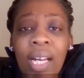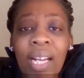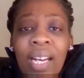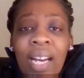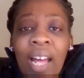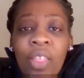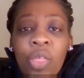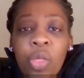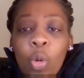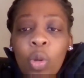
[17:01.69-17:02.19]
and
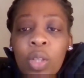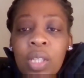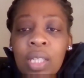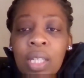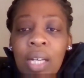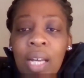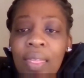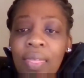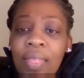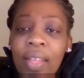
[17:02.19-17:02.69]
I thought
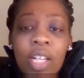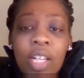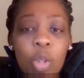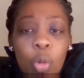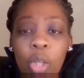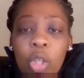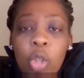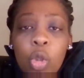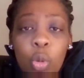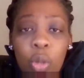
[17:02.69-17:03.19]
that is
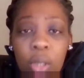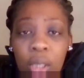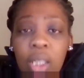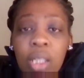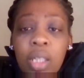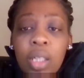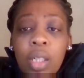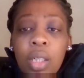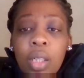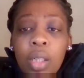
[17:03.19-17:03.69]
what you
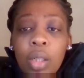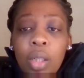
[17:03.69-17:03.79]
needed.